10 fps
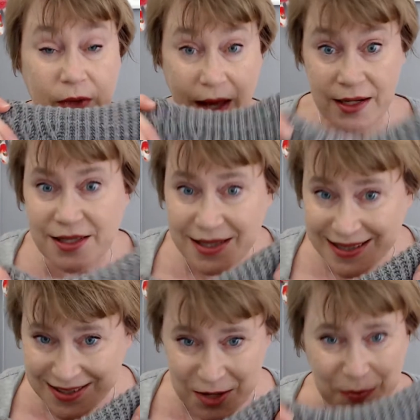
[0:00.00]
it
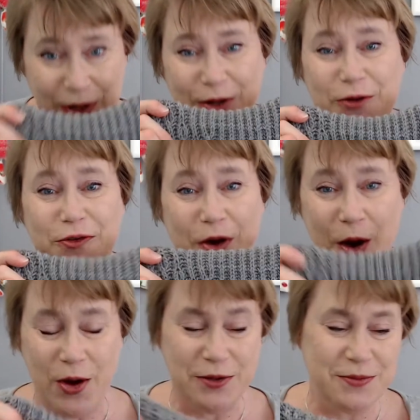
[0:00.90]
eats up a lot of
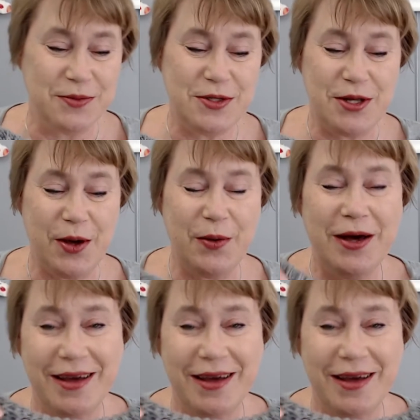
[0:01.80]
yarn. So